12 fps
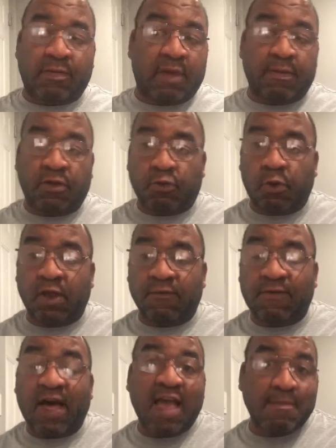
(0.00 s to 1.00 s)
maybe
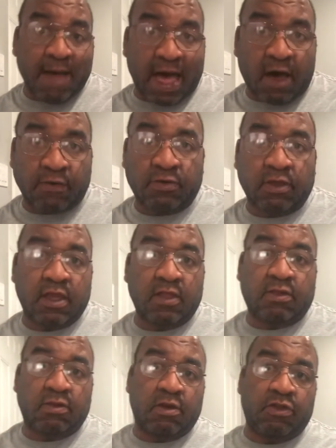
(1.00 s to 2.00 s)
25 miles to get
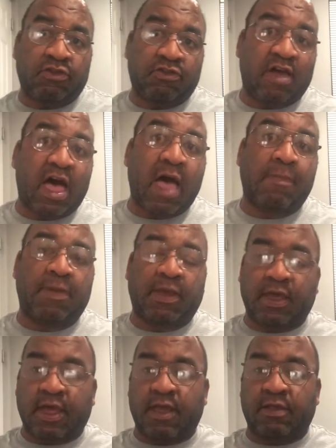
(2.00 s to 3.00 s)
to a job
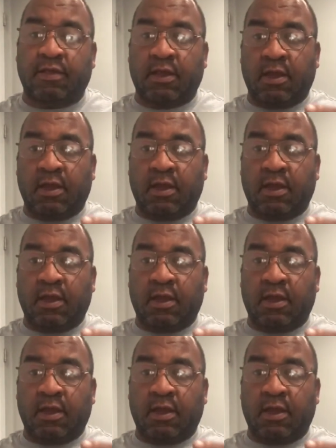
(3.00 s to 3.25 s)
because